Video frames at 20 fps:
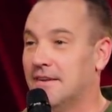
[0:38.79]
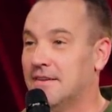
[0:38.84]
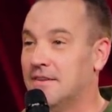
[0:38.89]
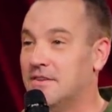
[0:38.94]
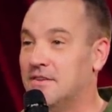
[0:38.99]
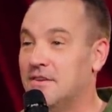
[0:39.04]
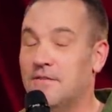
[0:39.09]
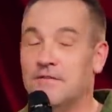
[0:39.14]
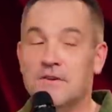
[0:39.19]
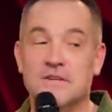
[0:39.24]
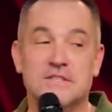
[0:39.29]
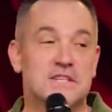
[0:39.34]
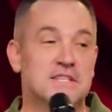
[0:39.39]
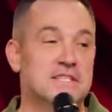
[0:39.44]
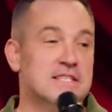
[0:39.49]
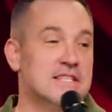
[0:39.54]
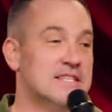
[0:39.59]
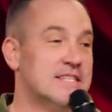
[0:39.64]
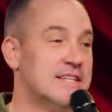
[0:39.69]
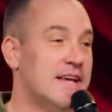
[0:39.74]
The difference
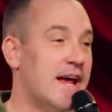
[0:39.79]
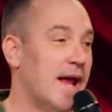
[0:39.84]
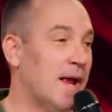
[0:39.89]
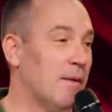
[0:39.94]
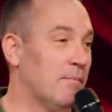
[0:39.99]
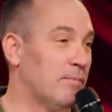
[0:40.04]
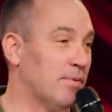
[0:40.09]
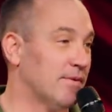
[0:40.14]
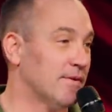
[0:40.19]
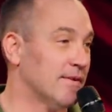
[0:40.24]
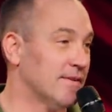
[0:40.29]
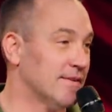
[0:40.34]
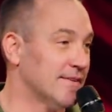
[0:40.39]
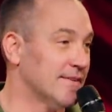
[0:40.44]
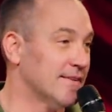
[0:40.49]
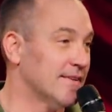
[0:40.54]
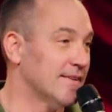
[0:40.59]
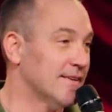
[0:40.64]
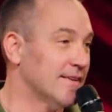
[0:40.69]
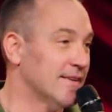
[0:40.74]
is the tape.
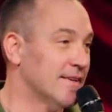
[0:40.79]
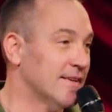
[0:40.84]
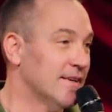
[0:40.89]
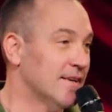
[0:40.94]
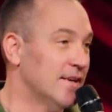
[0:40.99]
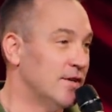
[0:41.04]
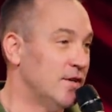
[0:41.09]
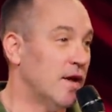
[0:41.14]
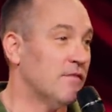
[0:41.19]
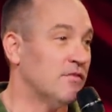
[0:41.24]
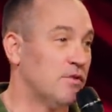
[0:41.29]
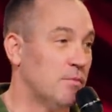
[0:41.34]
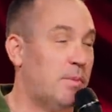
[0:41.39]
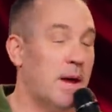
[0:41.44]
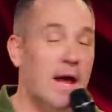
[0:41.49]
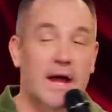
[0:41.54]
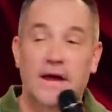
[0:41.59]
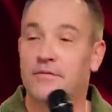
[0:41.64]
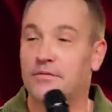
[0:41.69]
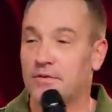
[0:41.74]
You have to
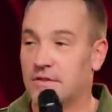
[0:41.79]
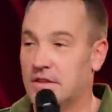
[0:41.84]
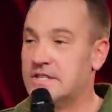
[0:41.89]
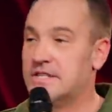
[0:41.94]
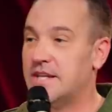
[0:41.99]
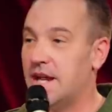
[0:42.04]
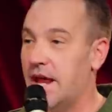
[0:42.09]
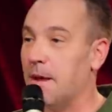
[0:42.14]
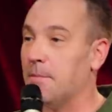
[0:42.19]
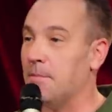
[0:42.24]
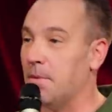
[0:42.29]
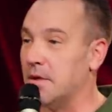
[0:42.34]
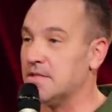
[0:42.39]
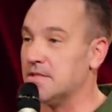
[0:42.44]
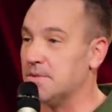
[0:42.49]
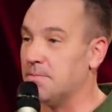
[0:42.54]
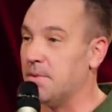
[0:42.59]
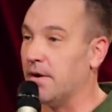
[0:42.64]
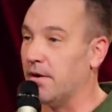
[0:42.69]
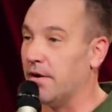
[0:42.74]
pay for the tape on
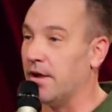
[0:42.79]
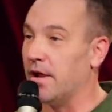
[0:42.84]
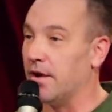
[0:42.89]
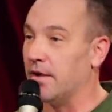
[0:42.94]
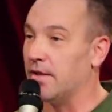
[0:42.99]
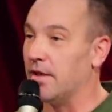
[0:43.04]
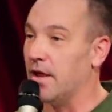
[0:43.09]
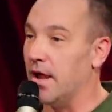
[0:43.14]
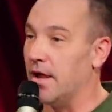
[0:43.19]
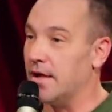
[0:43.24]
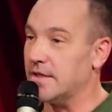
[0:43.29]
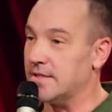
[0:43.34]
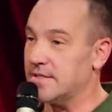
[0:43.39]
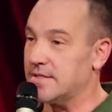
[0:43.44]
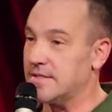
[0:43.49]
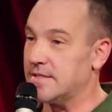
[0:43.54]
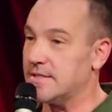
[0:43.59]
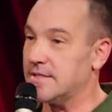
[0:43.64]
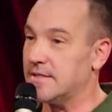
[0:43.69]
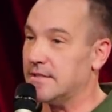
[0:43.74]
Spirit
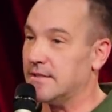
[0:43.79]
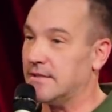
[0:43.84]
Airlines.